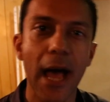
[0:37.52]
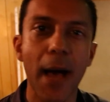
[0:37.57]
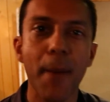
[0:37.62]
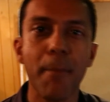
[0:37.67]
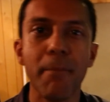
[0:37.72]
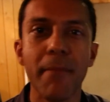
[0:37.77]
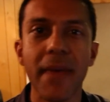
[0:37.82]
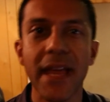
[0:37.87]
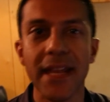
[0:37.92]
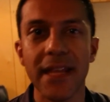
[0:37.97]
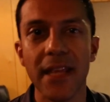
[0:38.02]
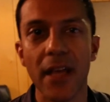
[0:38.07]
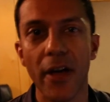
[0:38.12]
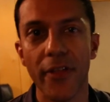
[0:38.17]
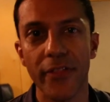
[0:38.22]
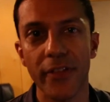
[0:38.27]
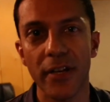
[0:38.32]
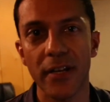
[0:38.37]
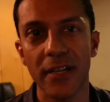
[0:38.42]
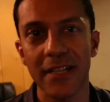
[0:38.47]
and many
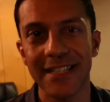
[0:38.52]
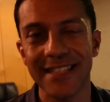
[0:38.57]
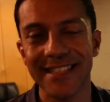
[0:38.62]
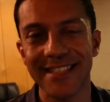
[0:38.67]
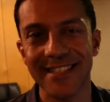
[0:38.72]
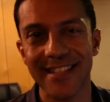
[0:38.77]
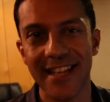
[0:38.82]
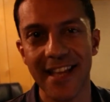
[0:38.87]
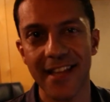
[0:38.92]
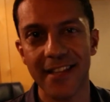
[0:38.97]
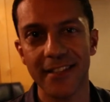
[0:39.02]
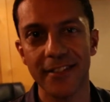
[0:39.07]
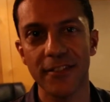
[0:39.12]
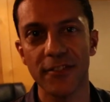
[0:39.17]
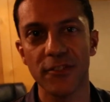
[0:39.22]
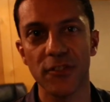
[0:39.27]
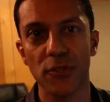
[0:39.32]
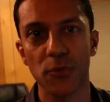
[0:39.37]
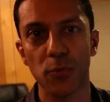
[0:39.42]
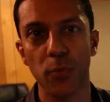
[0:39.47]
other
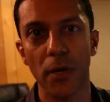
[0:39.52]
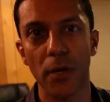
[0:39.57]
standards as